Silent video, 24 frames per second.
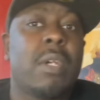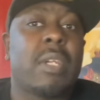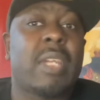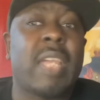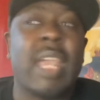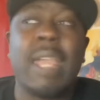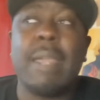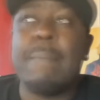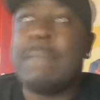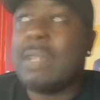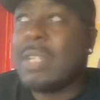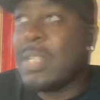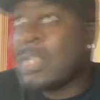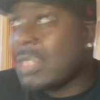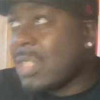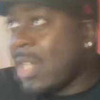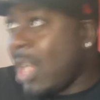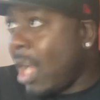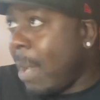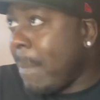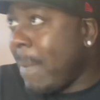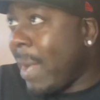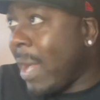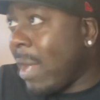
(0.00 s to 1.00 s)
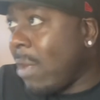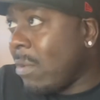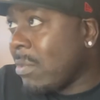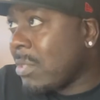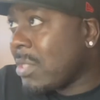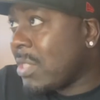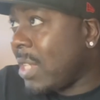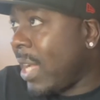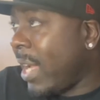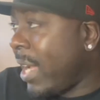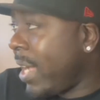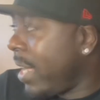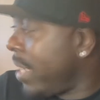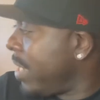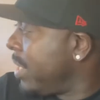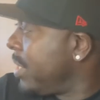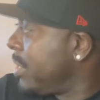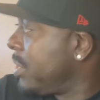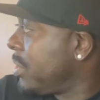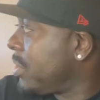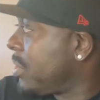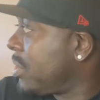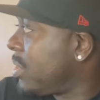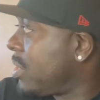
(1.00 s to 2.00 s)
Gaming has come out
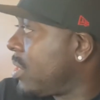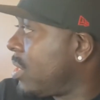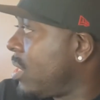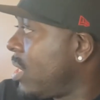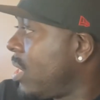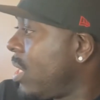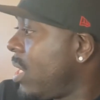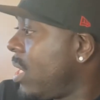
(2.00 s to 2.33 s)
as